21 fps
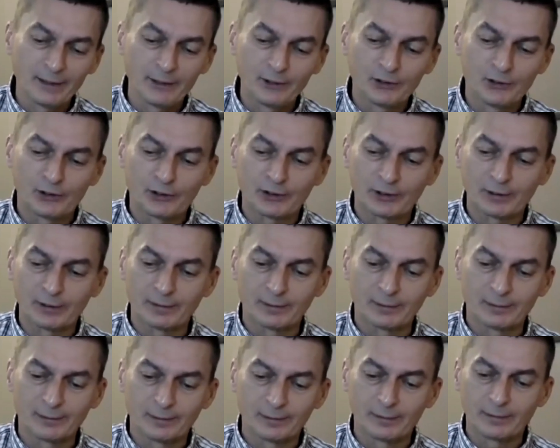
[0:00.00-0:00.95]
is
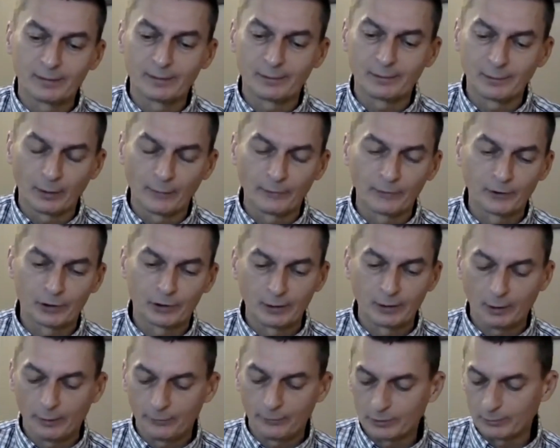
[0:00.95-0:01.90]

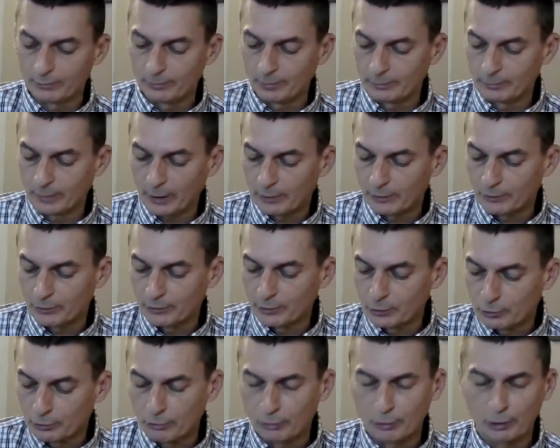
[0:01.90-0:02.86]
obviously Michael's an
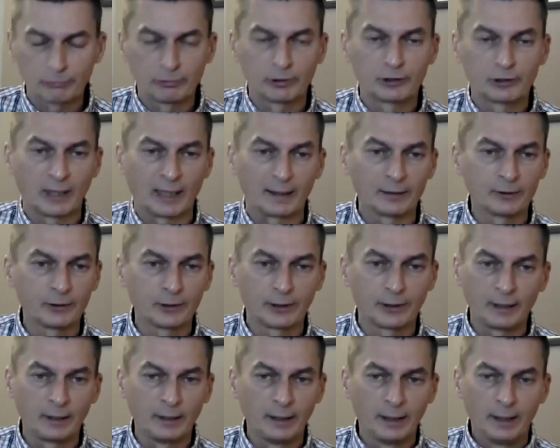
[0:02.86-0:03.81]
extraordinary talent.
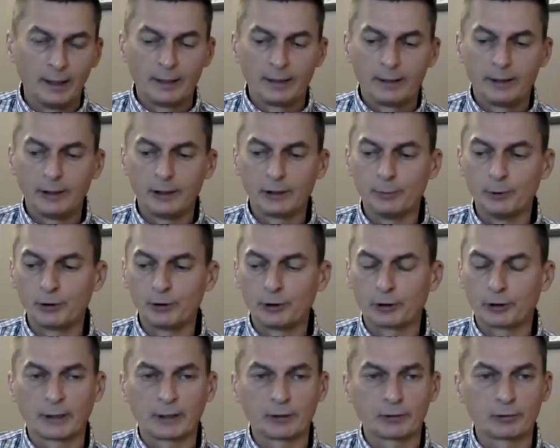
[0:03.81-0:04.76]
He's
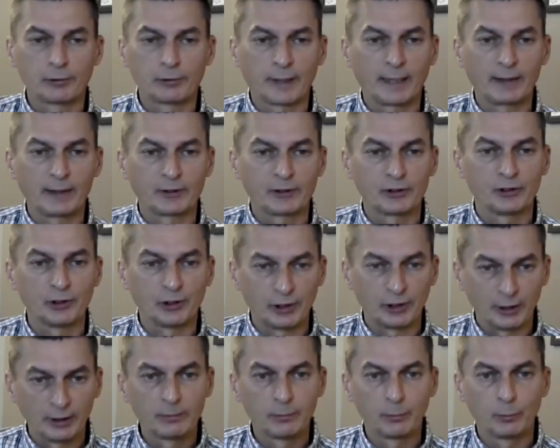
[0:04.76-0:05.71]
music director of Kansas
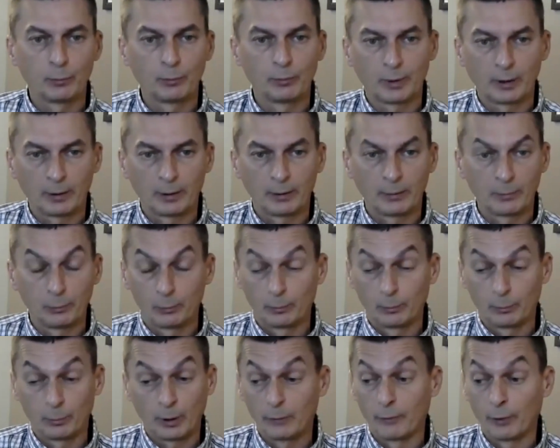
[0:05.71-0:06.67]
City,
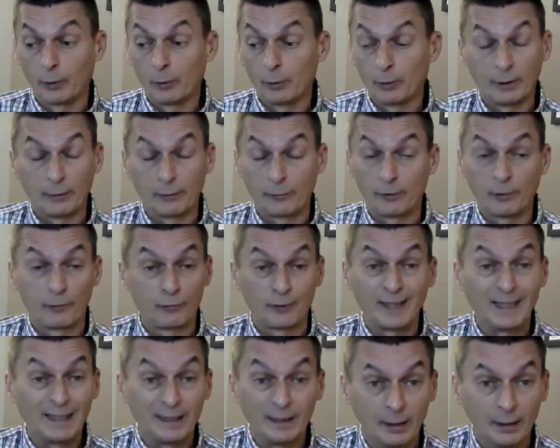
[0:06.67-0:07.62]
one of only
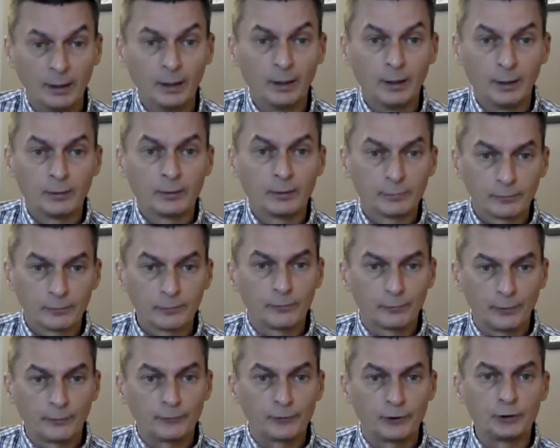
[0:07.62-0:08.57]
15
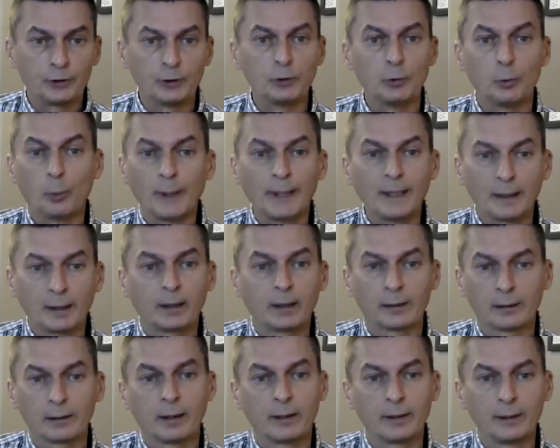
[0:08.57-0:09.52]

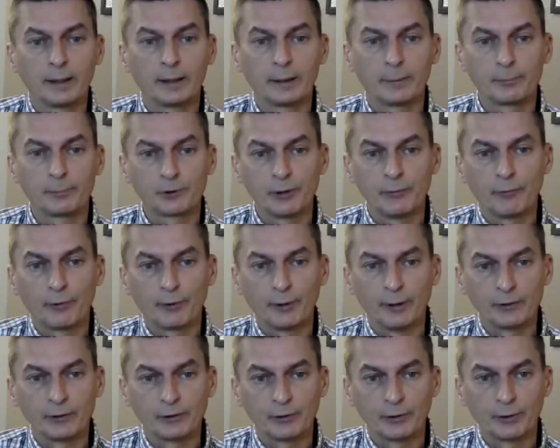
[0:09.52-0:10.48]
52-week-a-year
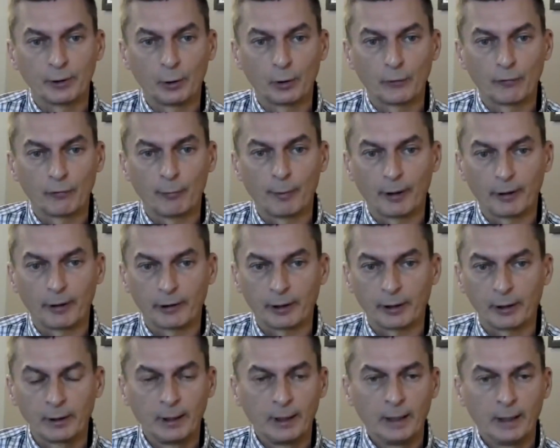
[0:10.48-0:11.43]
symphonies in the whole of
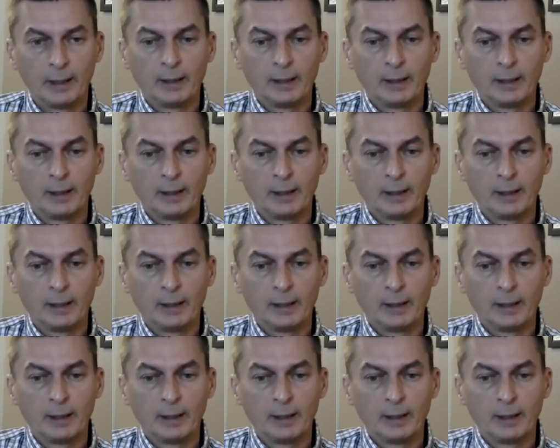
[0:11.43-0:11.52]
America.